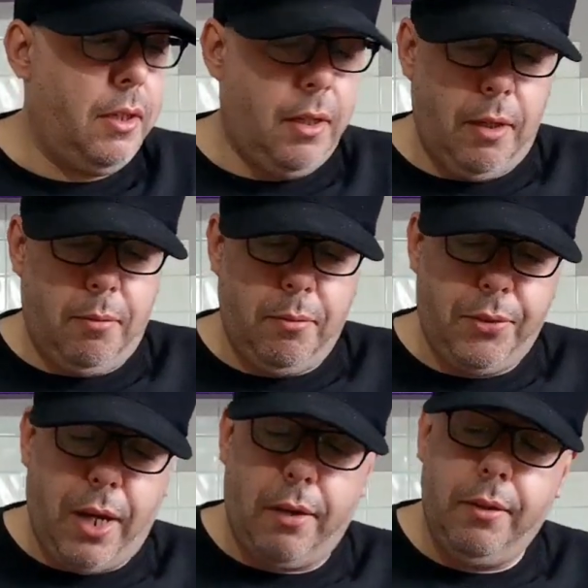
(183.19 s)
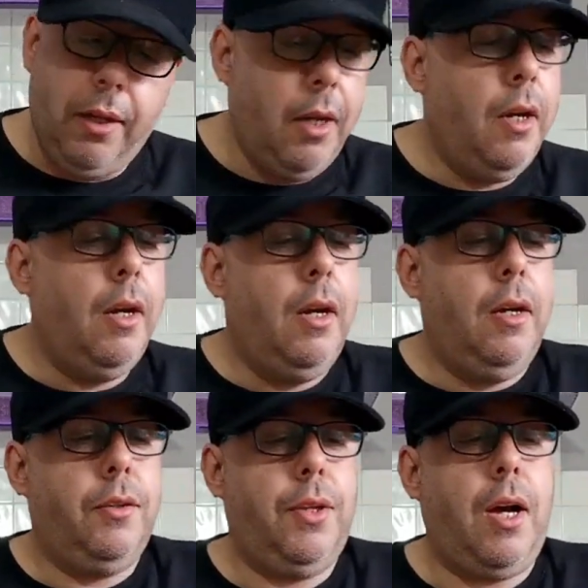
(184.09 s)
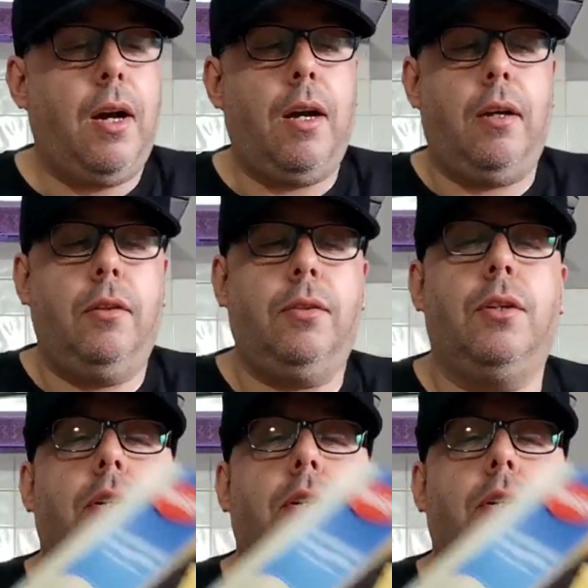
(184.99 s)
Um, so, that looks